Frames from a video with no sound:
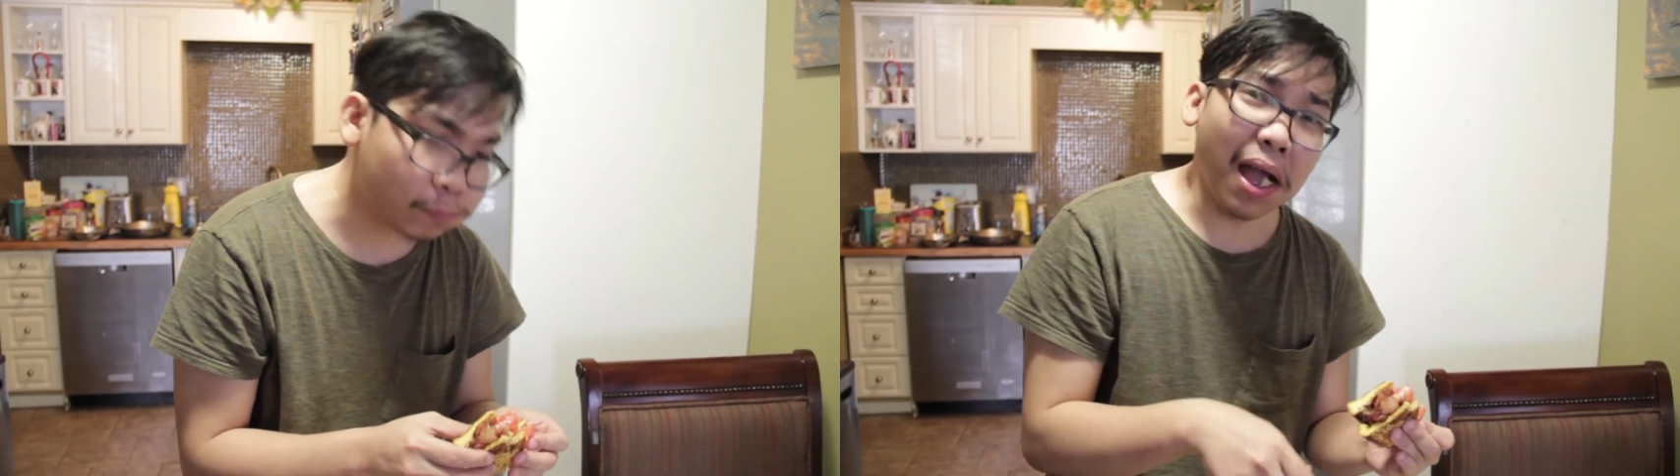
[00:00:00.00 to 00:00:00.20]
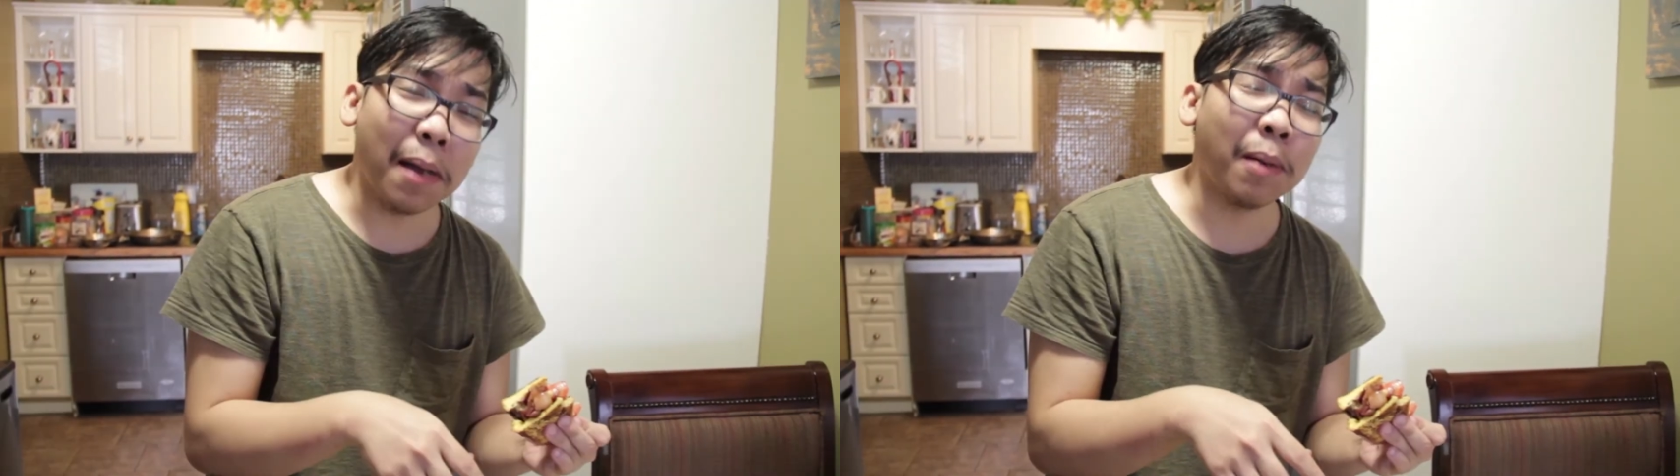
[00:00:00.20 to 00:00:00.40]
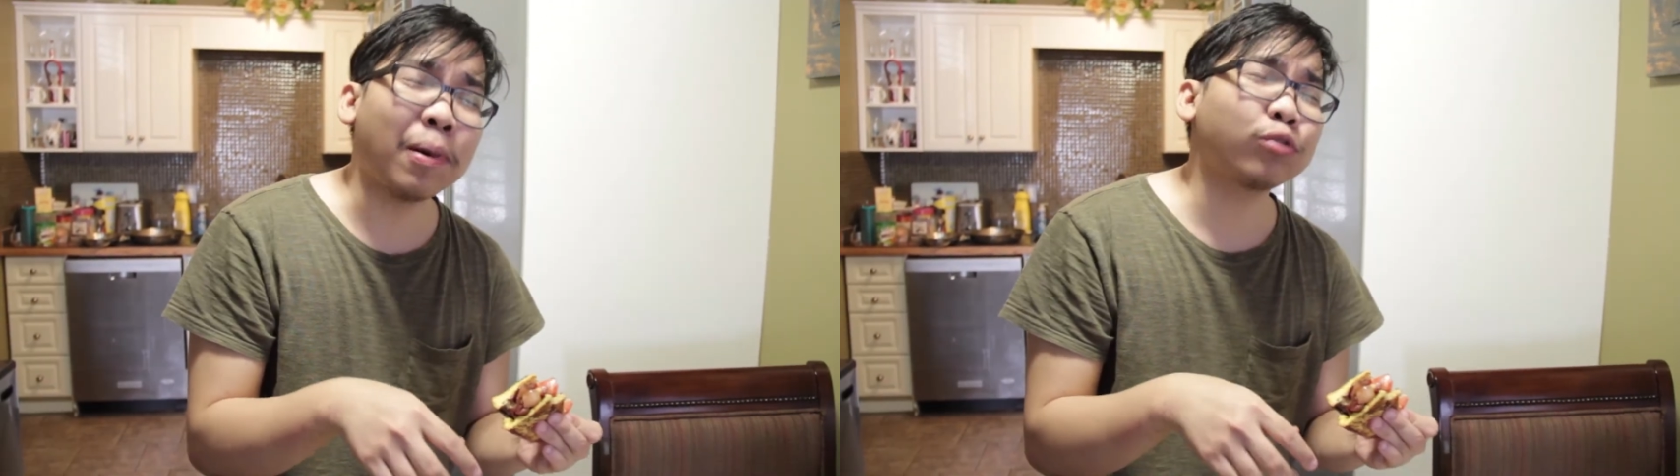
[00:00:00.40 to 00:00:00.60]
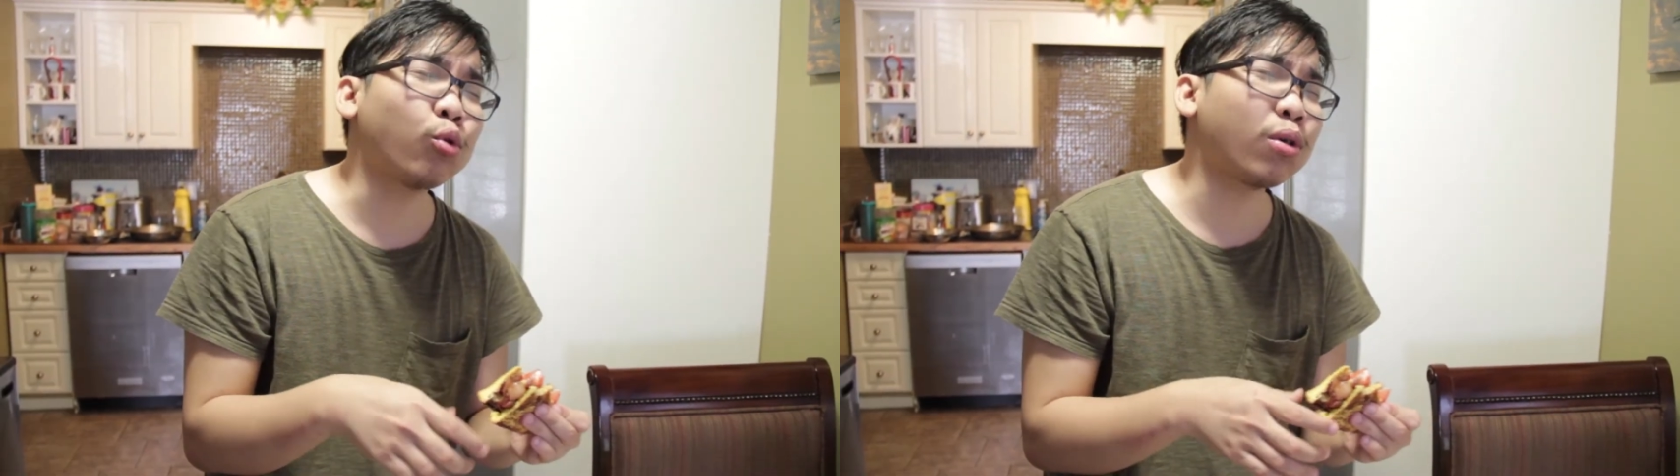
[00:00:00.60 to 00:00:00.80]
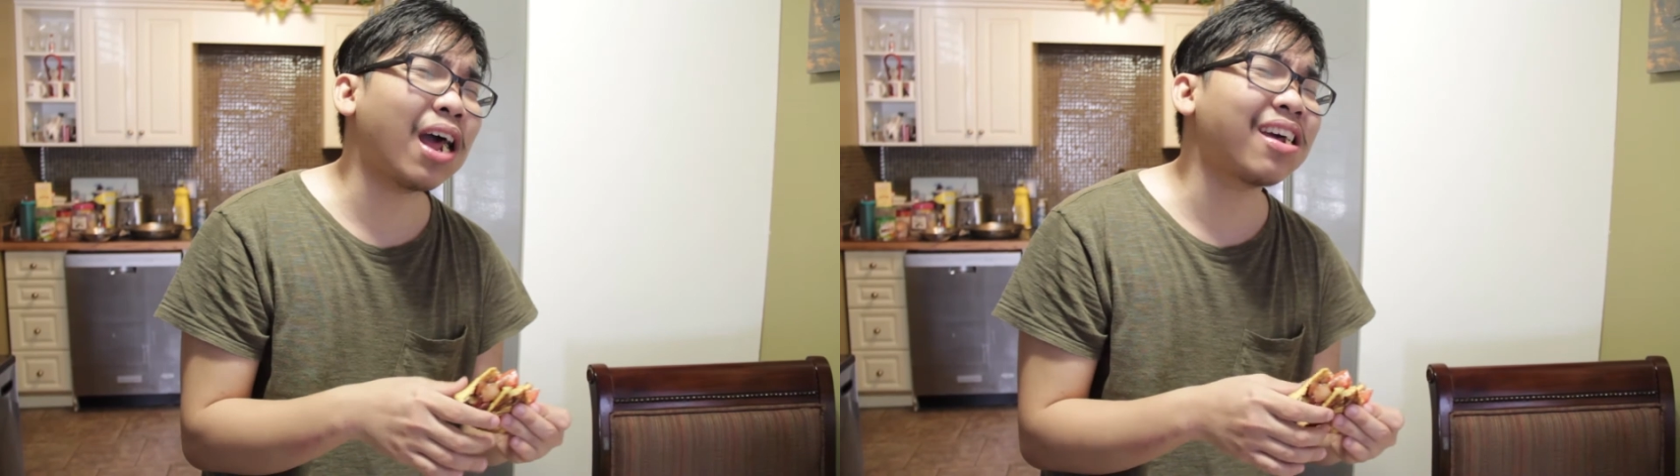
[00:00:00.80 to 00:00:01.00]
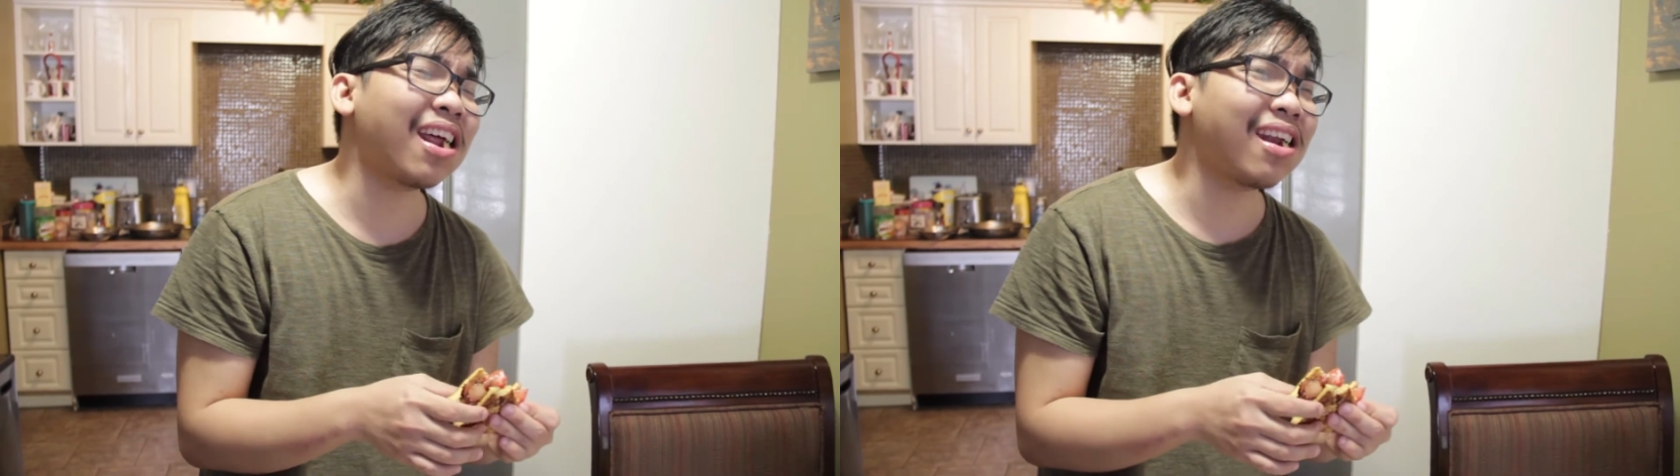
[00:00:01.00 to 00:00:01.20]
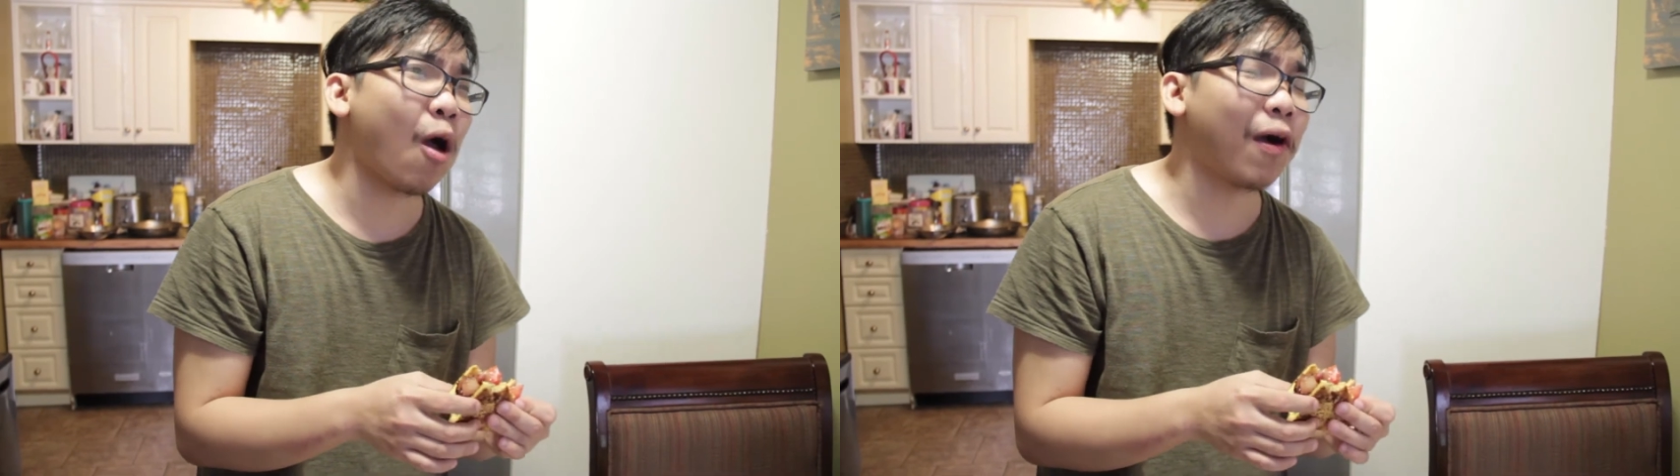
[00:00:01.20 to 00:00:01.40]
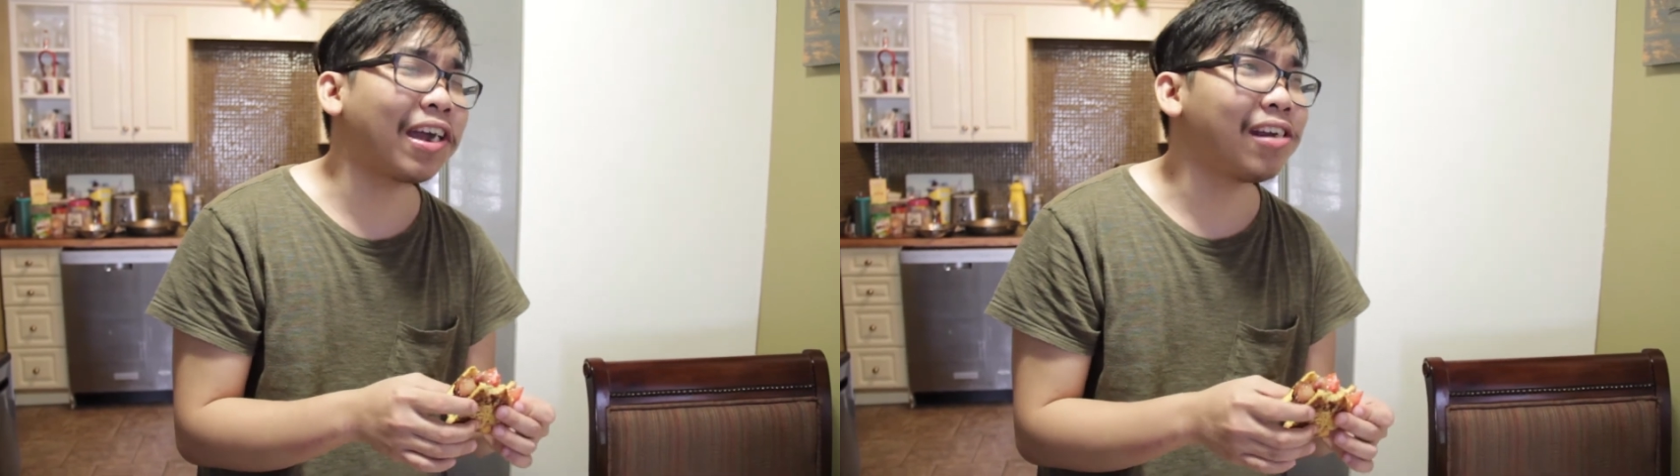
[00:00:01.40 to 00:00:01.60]
I'm about to cry right
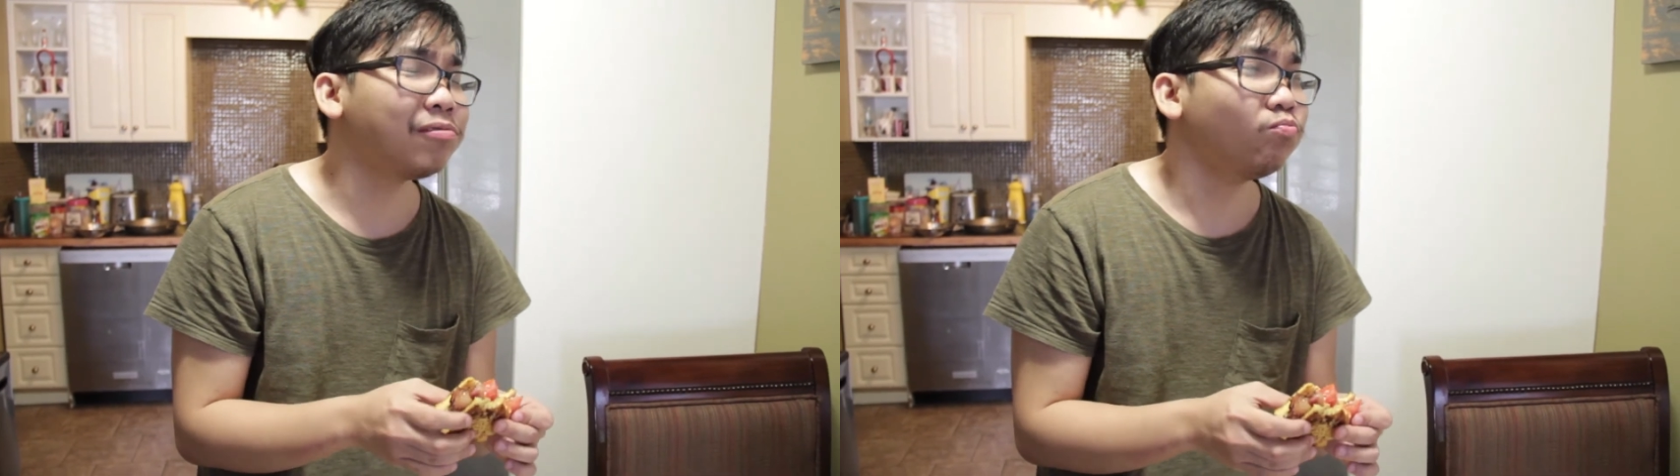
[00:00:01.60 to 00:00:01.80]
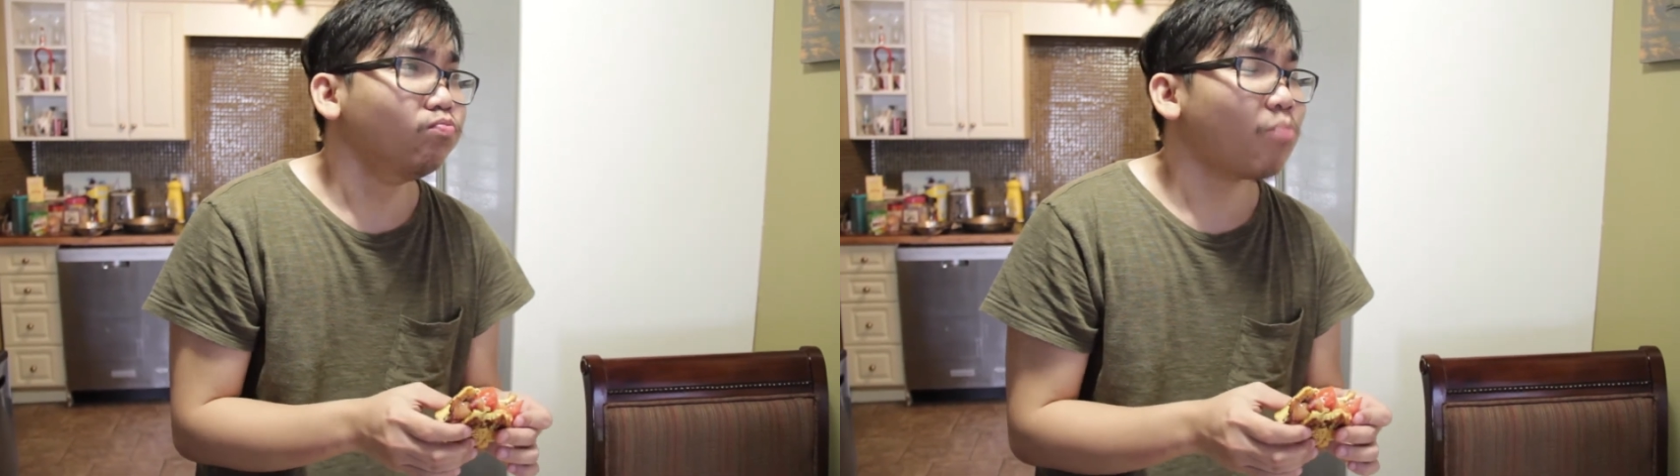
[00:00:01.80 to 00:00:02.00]
now again.